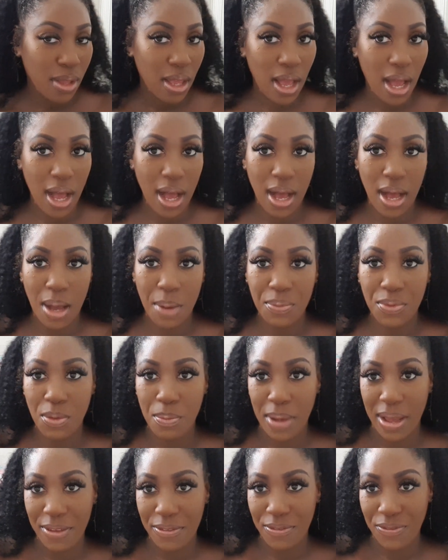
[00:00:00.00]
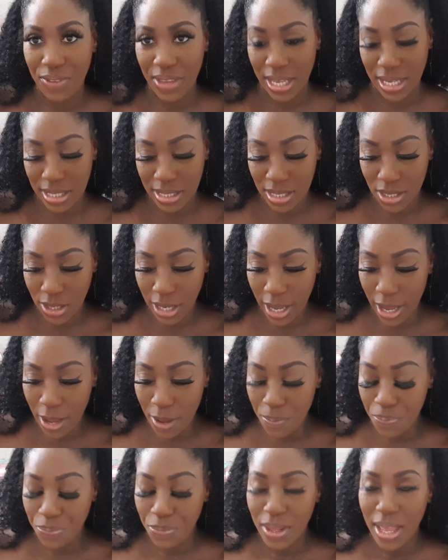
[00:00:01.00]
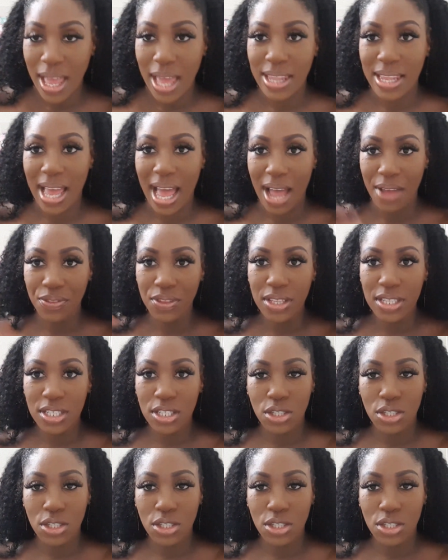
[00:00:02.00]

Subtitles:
for my face. Okay, now after this